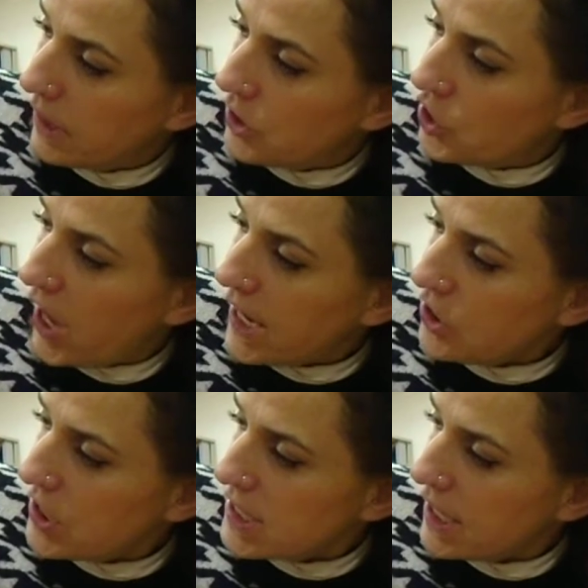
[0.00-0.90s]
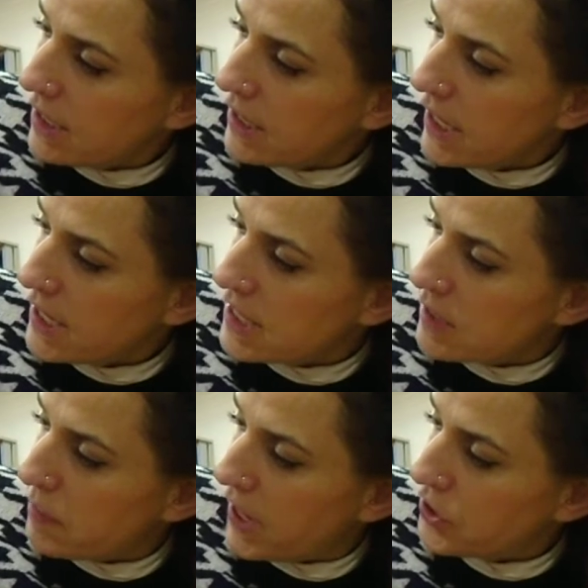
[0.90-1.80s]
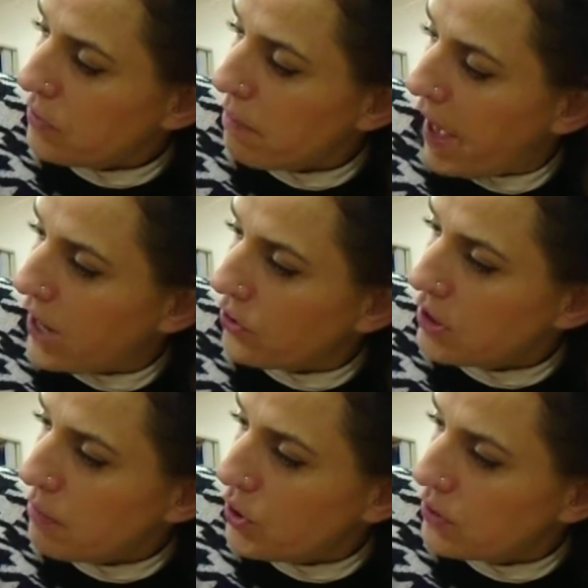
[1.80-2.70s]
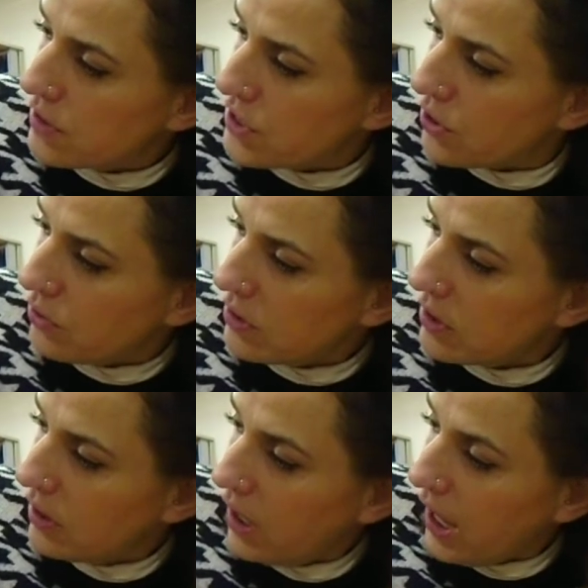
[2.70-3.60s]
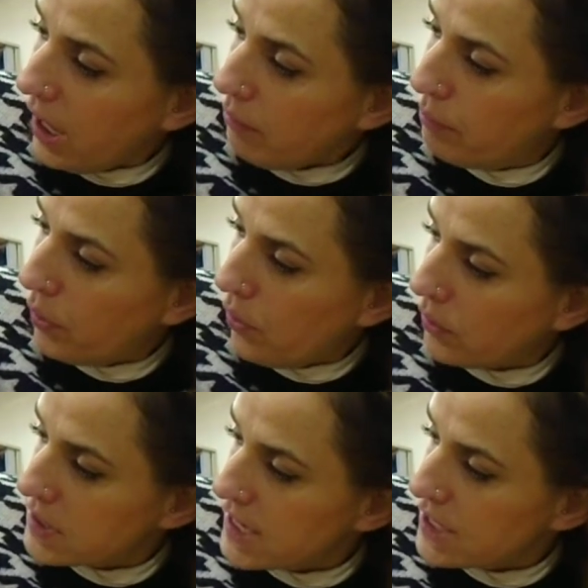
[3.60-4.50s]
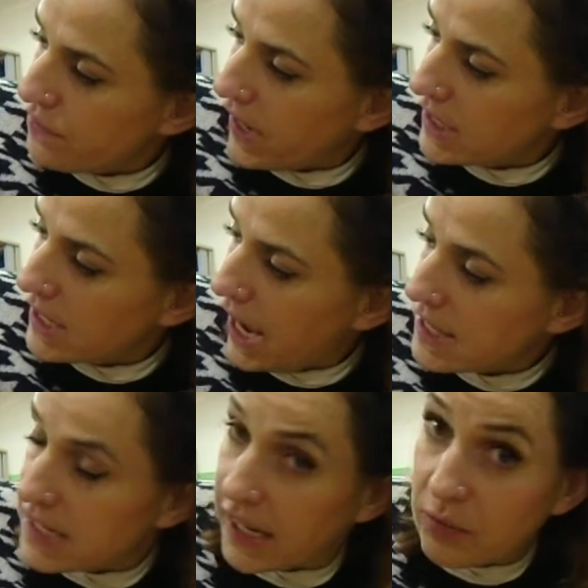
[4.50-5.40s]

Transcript: changes into his special Man on the Moon suit, and boards his fantastic